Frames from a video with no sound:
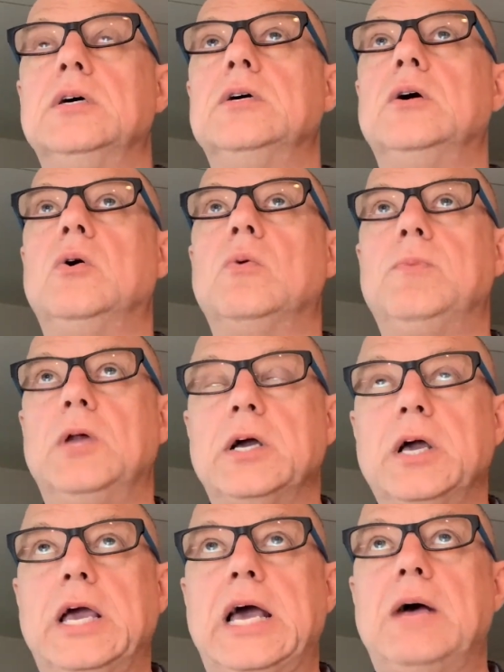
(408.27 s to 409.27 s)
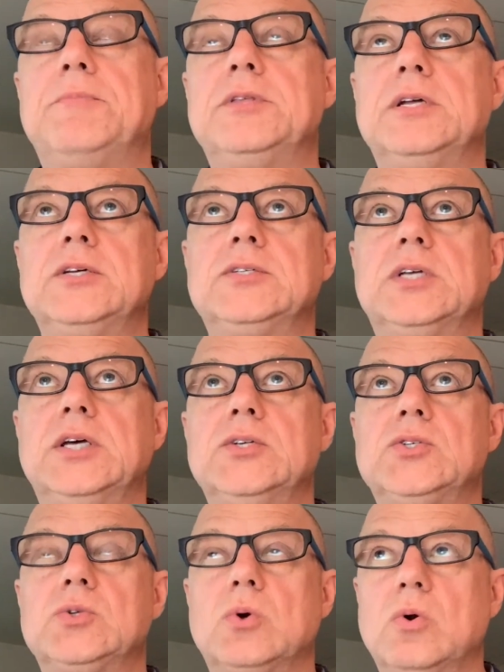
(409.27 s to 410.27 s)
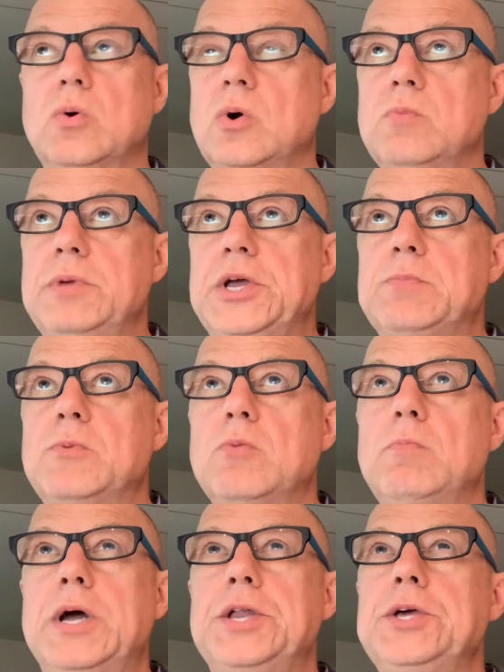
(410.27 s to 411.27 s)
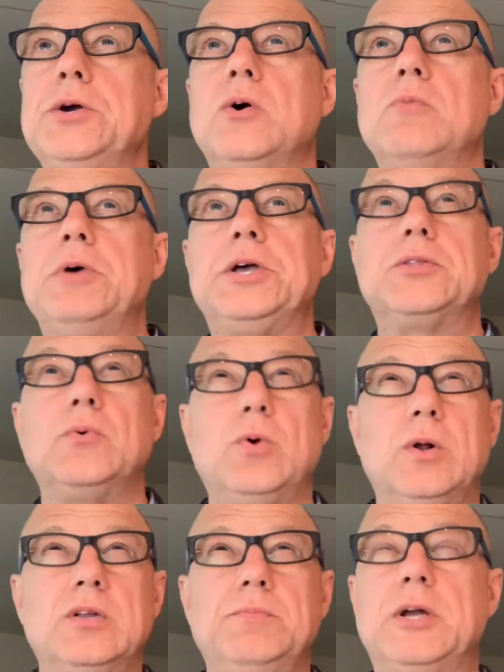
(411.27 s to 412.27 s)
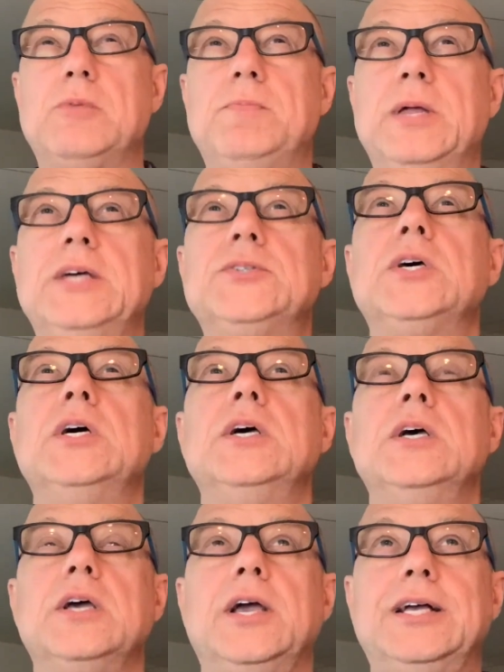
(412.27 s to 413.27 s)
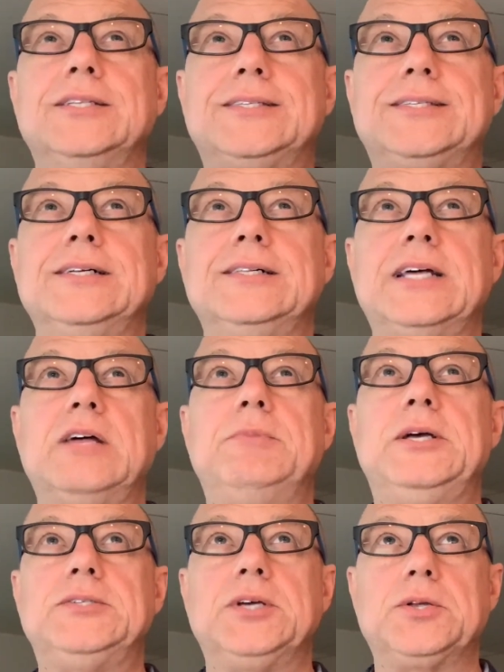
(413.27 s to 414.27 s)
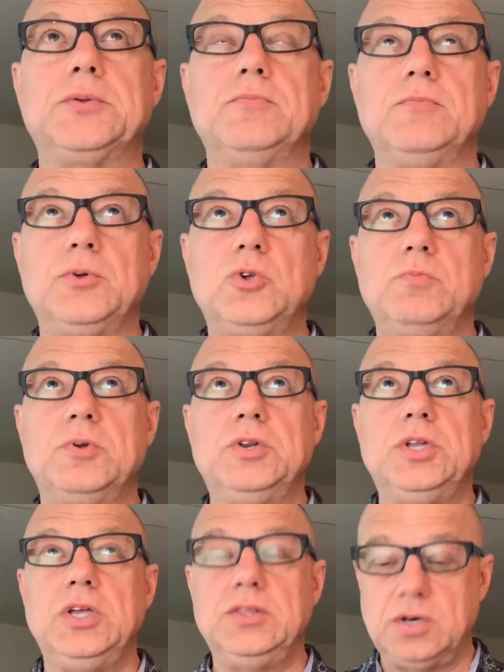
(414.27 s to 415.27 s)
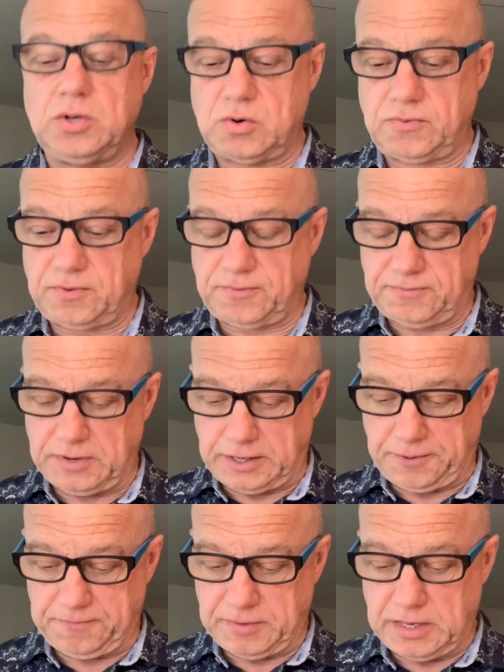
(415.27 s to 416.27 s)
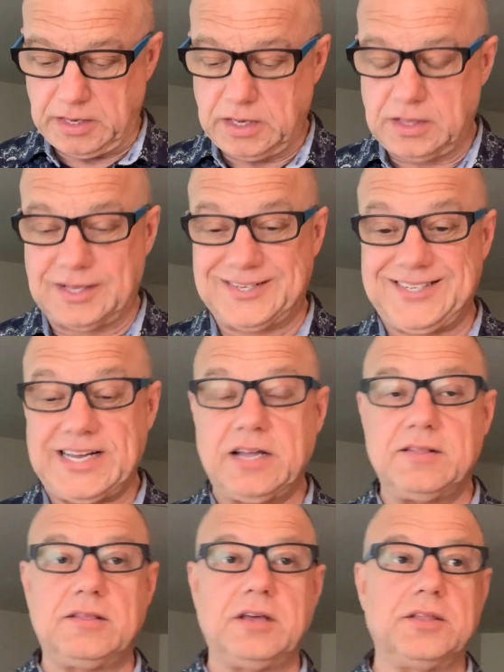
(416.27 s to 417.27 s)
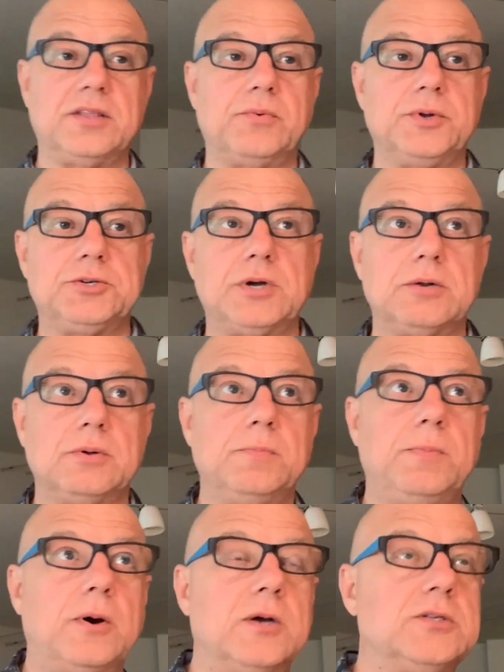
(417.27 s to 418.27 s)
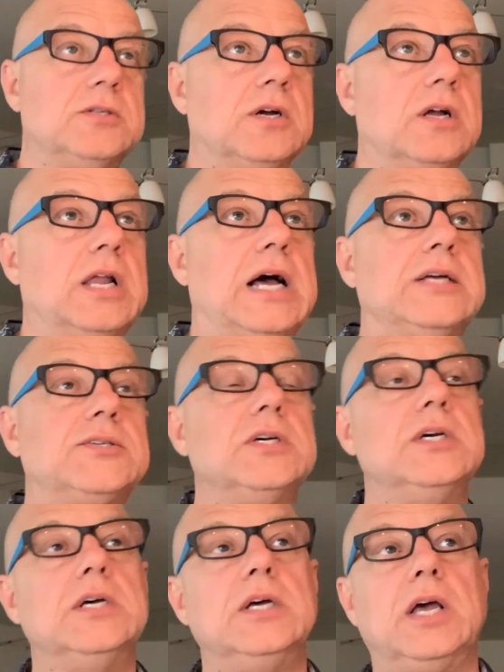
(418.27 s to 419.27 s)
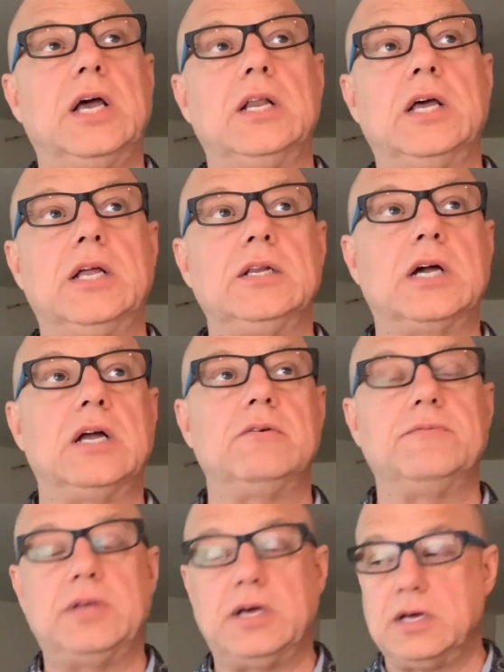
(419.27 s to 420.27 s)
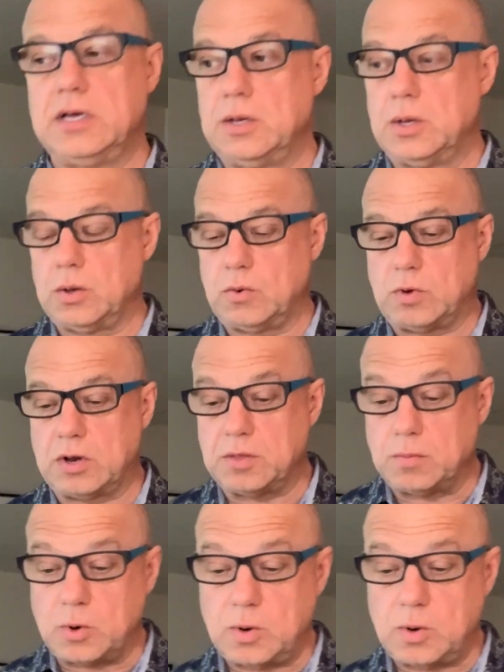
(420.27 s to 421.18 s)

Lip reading: or plug a gap that exists, or make more money, or make the world a better place. It's still that basic human need that you're fulfilling. The second thing that we try to impart in the class, and kind of one of the more